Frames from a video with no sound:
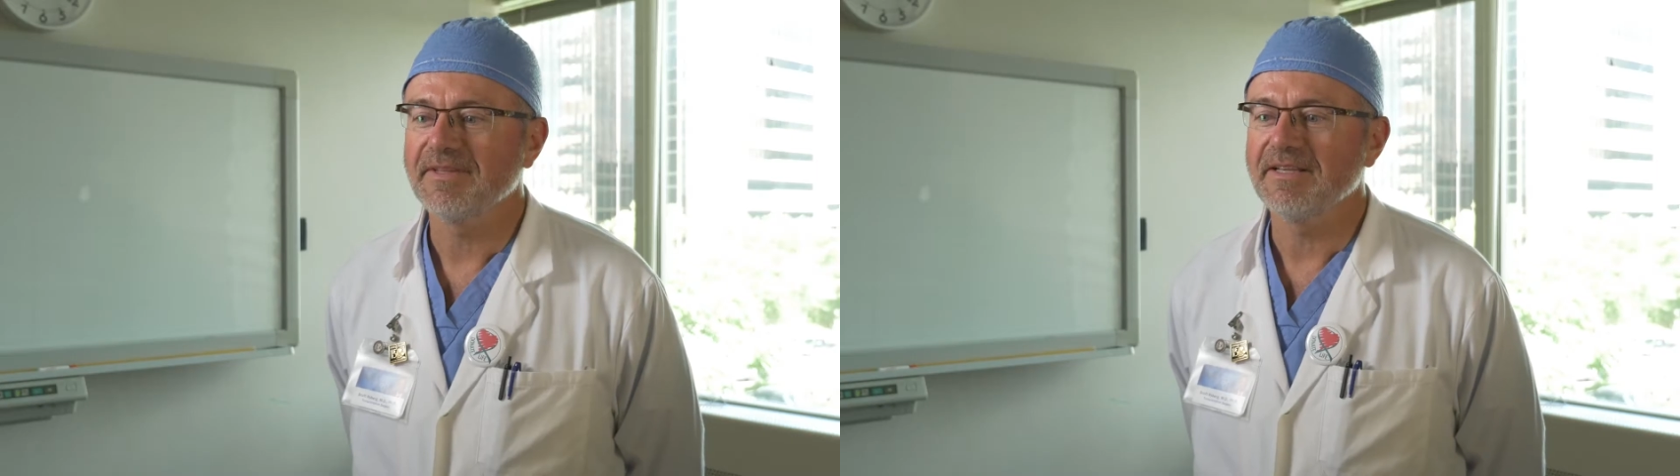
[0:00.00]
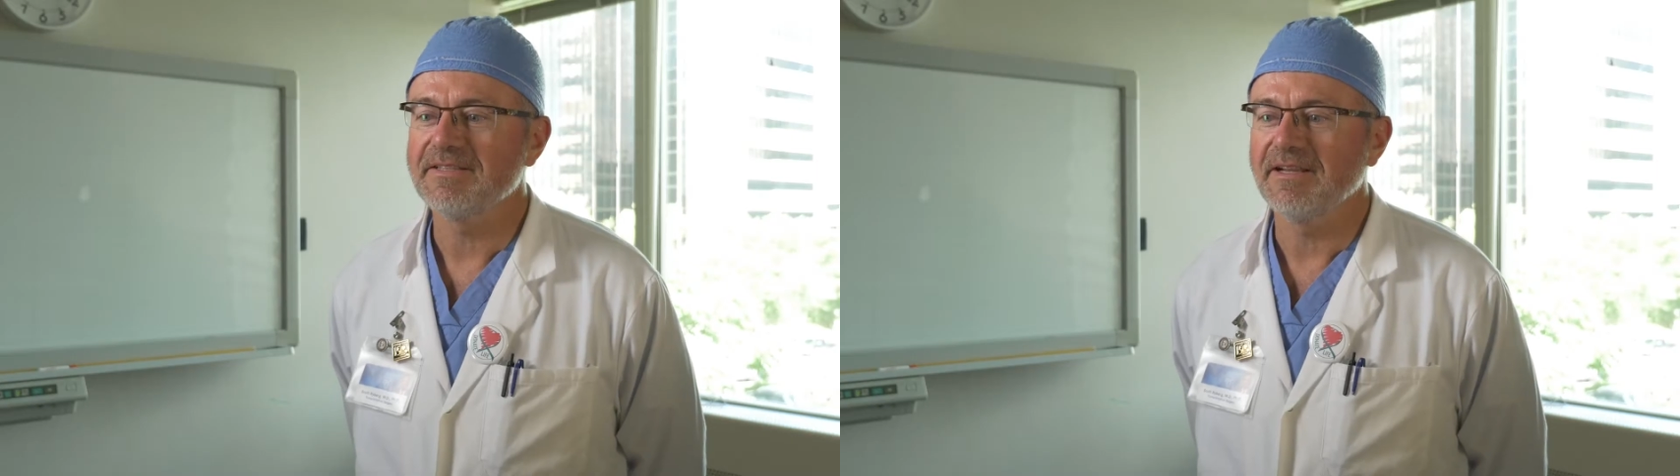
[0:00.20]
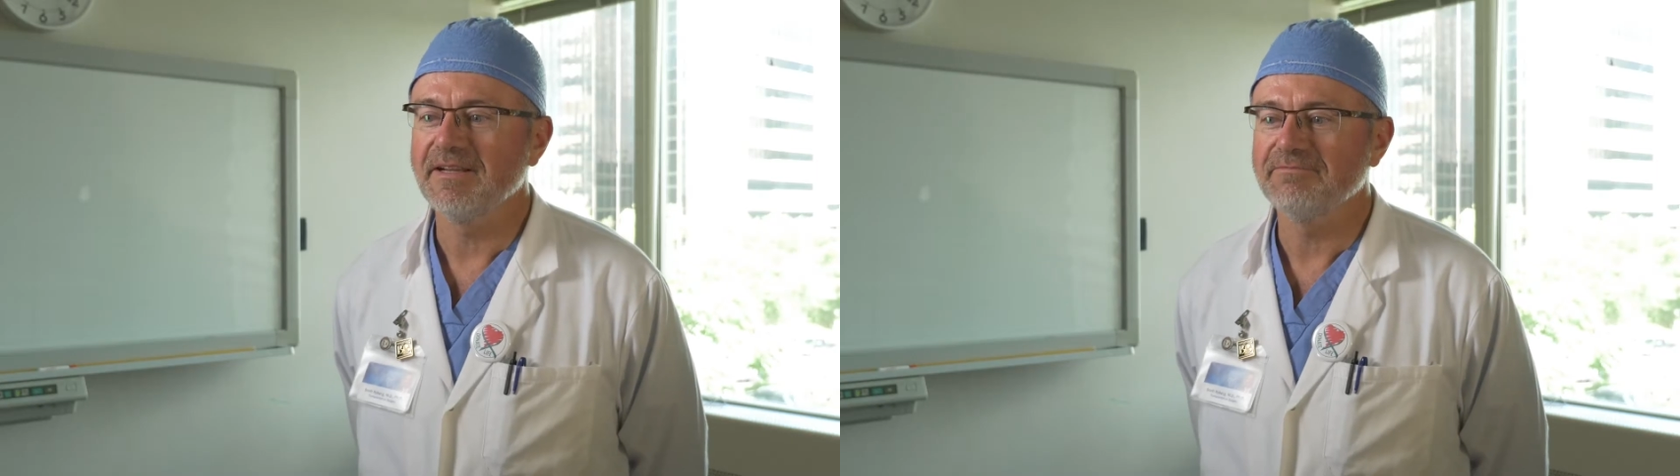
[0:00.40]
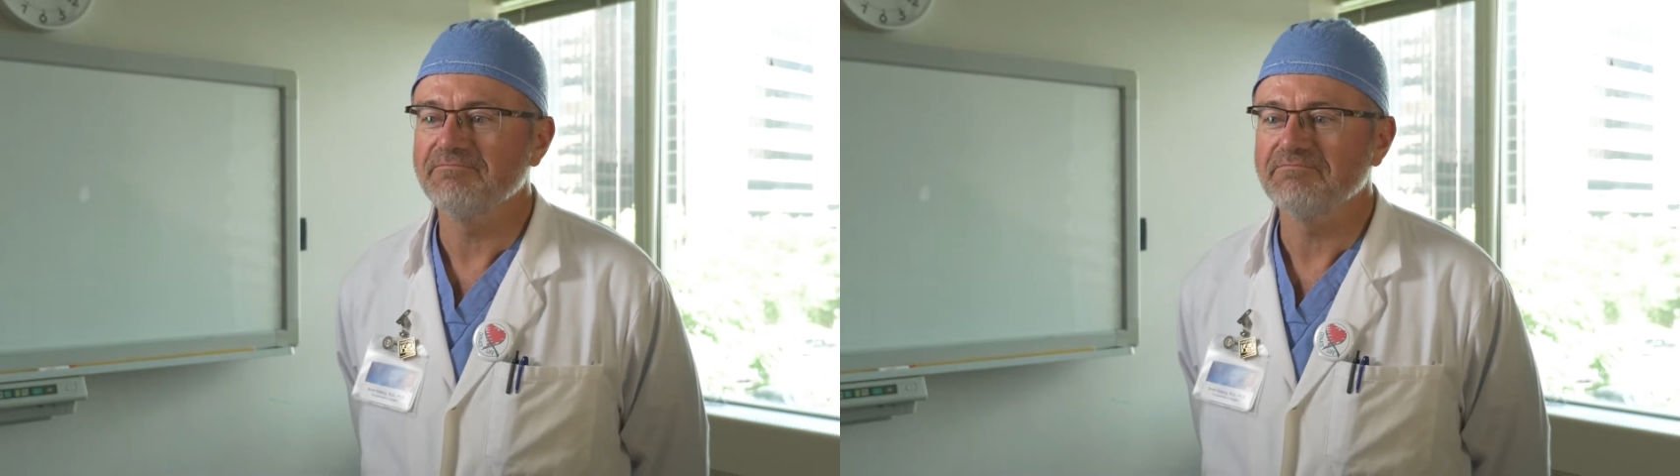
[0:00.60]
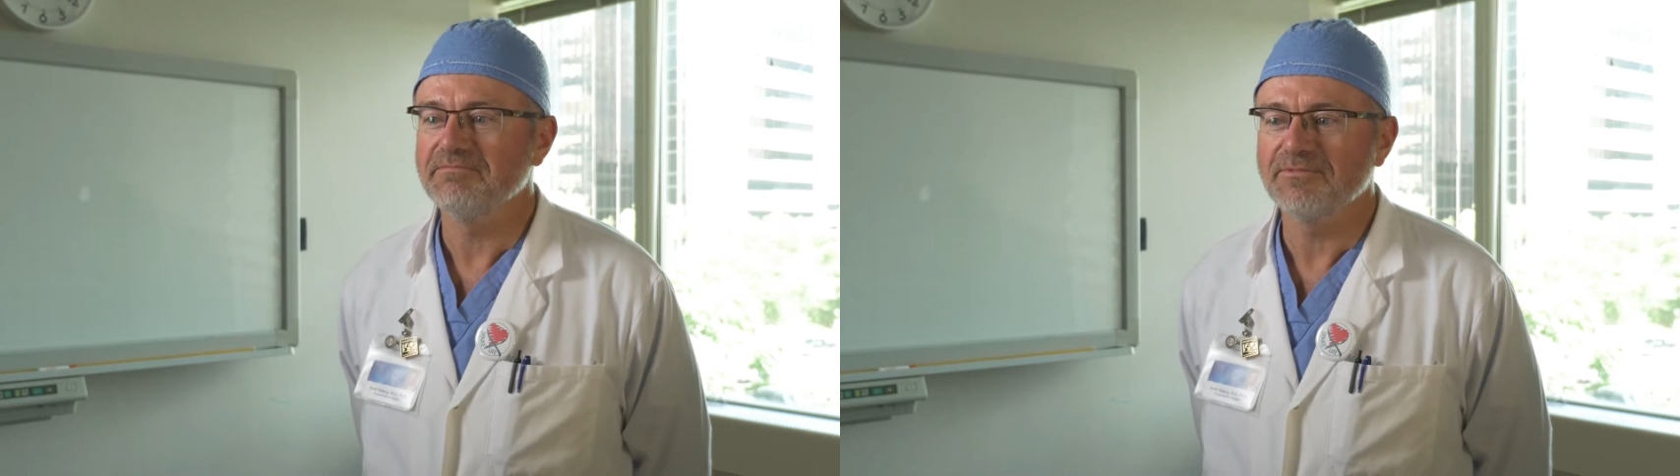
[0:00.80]
He said,
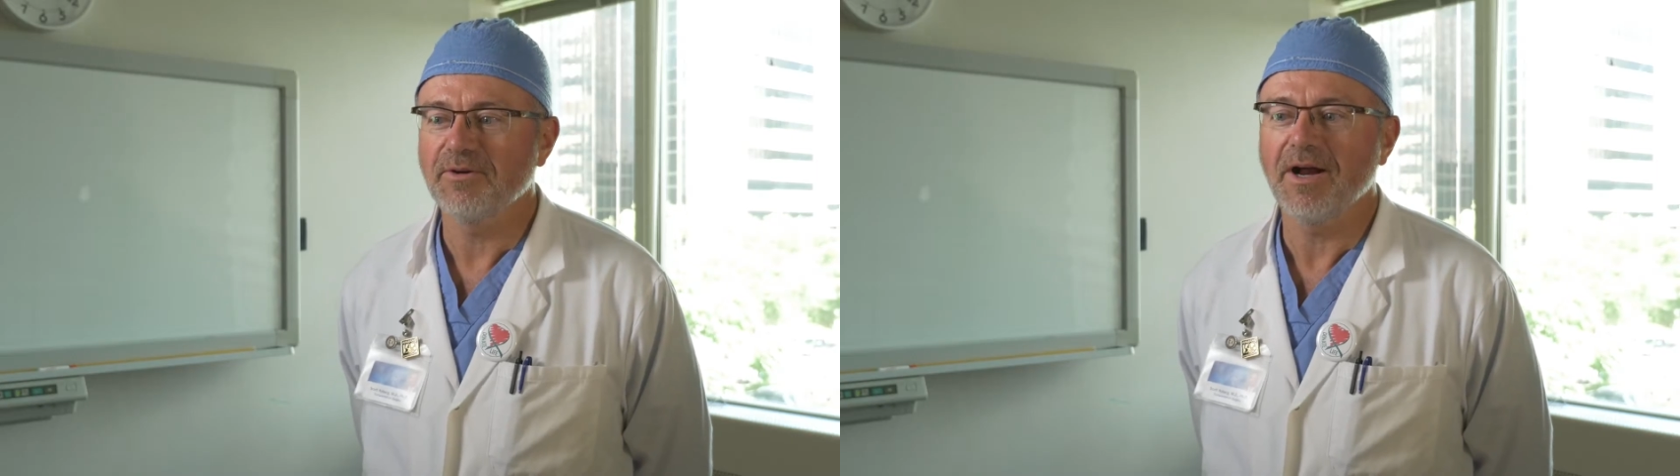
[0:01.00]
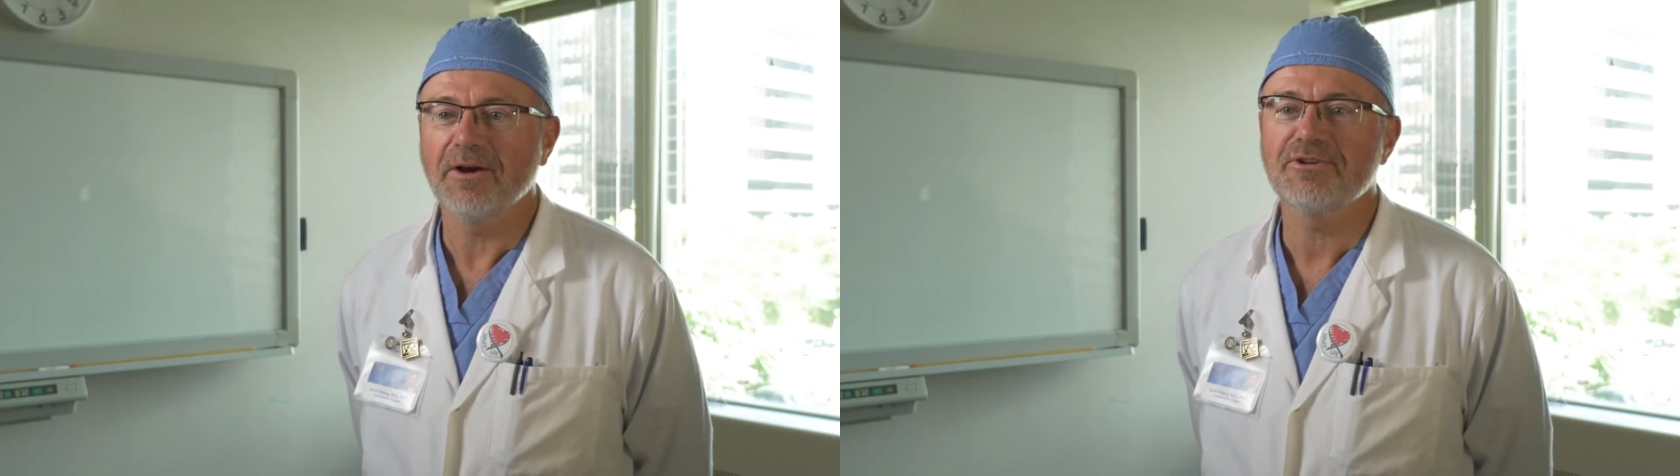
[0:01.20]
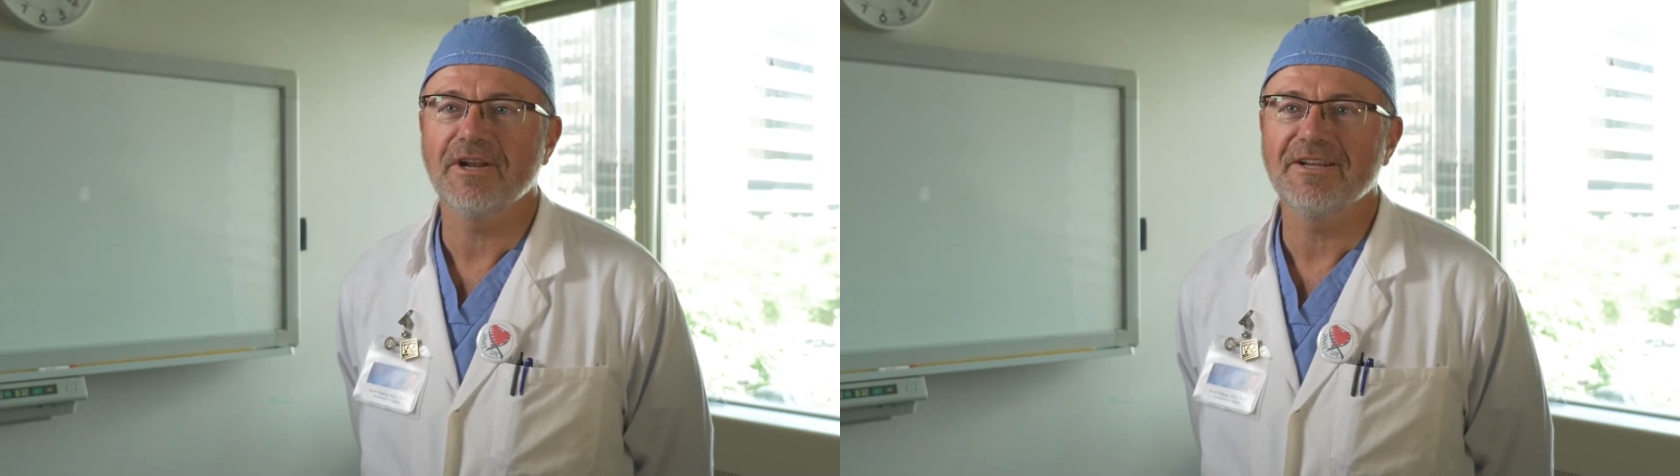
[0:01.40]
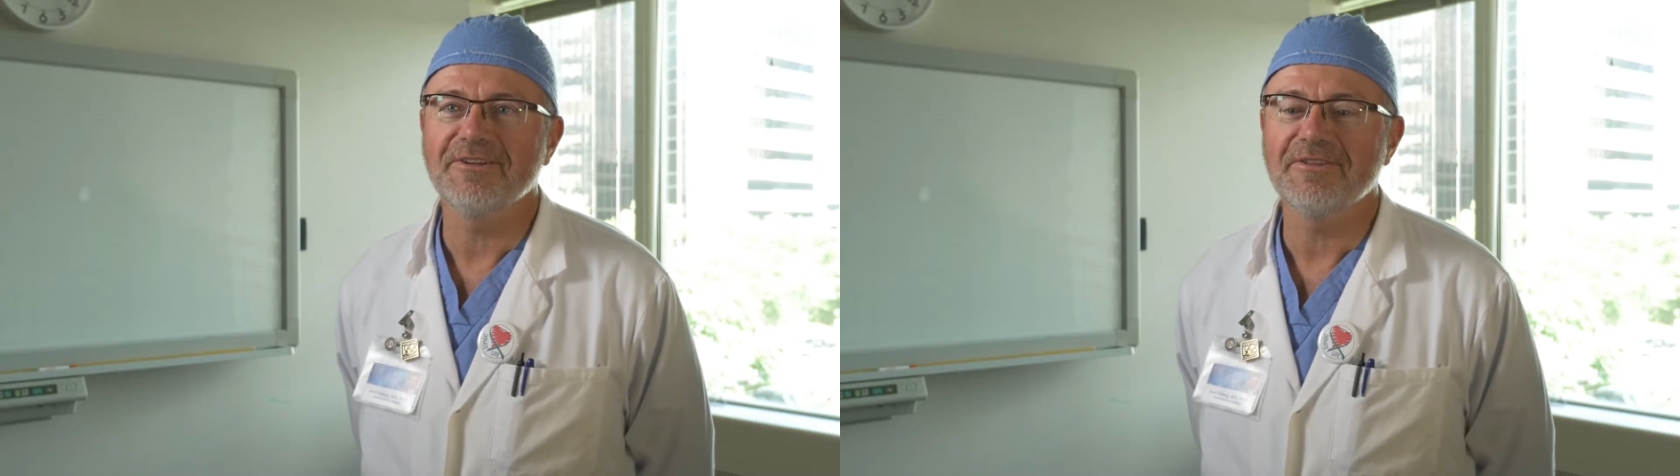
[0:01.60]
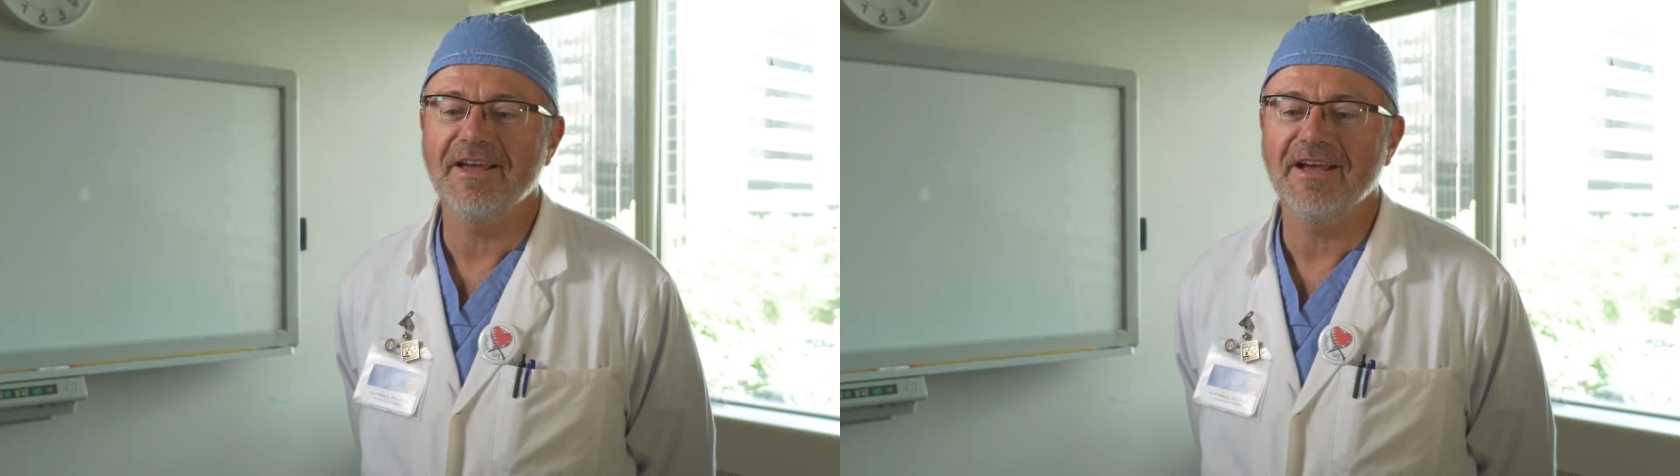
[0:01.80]
so how should I
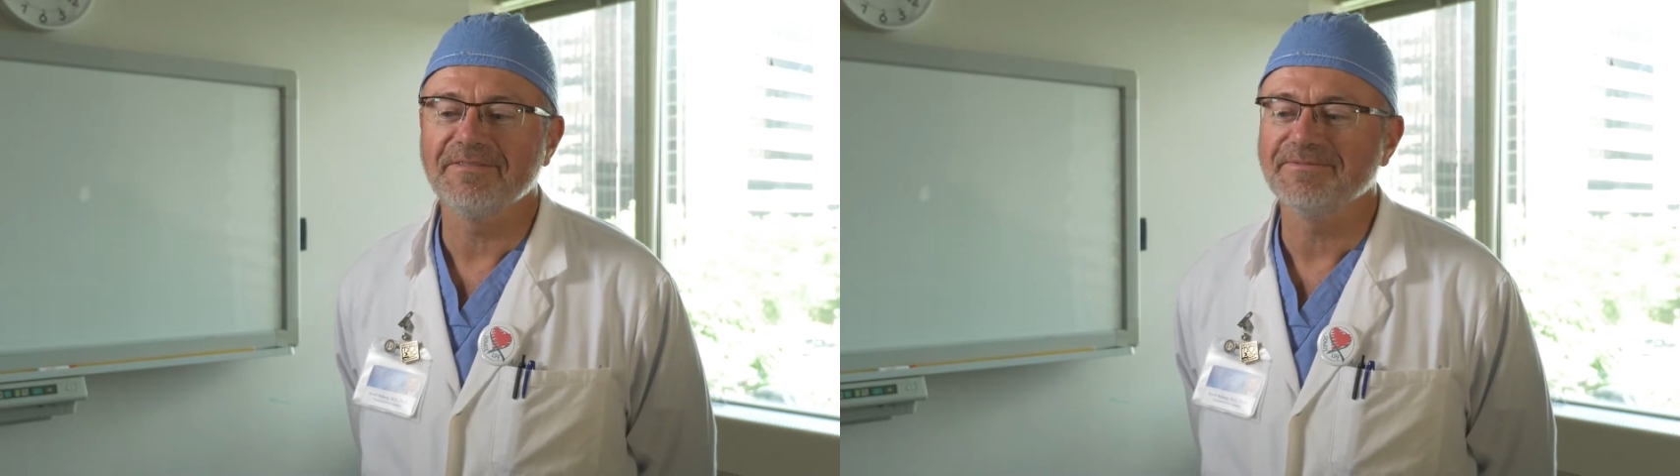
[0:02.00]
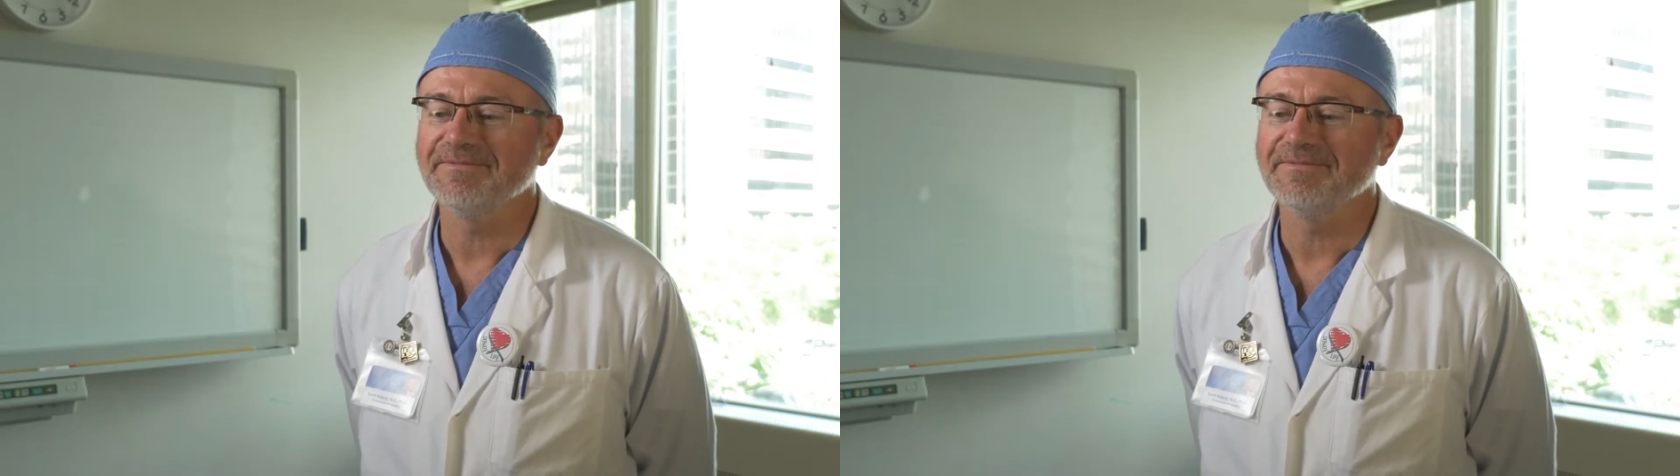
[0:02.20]
do that?